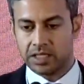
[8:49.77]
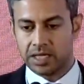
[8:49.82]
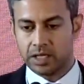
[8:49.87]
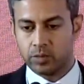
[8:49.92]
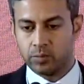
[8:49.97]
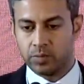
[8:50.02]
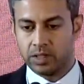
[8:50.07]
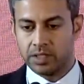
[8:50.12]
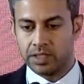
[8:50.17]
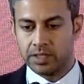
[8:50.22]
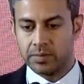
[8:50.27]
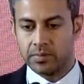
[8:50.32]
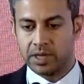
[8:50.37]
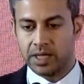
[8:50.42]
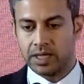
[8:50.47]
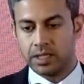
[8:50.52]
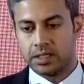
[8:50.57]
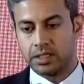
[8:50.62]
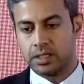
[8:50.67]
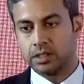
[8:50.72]
aluminium,
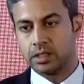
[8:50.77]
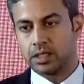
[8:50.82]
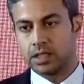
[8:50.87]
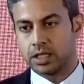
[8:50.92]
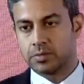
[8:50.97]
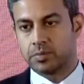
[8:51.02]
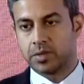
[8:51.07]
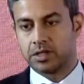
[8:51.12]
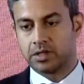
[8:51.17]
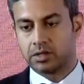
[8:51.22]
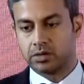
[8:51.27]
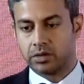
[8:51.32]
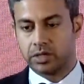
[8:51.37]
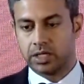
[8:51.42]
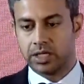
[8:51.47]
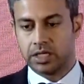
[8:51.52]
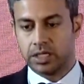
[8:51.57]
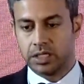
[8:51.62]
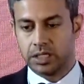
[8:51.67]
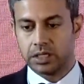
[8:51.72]
manganese are expected to
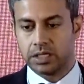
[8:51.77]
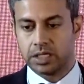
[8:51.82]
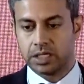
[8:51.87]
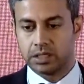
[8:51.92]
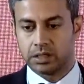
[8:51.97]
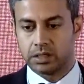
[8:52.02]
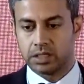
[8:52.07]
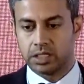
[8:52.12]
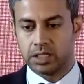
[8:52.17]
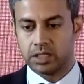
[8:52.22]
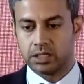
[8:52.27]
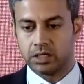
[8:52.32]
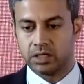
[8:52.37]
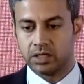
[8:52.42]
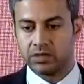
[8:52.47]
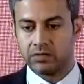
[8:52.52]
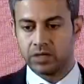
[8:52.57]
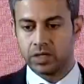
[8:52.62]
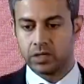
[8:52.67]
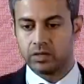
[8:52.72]
increase at a CAGR
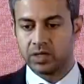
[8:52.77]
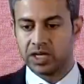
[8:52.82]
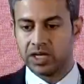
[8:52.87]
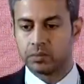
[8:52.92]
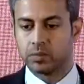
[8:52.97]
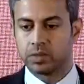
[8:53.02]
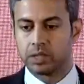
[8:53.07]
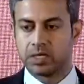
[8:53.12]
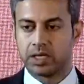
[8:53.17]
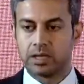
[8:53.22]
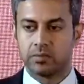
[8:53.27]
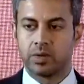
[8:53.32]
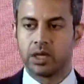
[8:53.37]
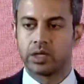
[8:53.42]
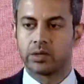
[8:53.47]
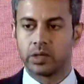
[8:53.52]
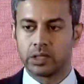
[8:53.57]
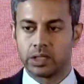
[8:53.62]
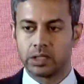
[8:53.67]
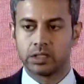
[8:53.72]
of around 8% by
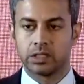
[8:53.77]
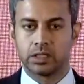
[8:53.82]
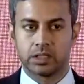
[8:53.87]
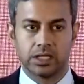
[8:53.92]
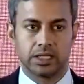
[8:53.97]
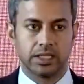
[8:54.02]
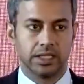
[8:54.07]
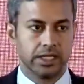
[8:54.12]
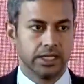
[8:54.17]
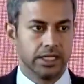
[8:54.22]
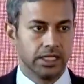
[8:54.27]
2030.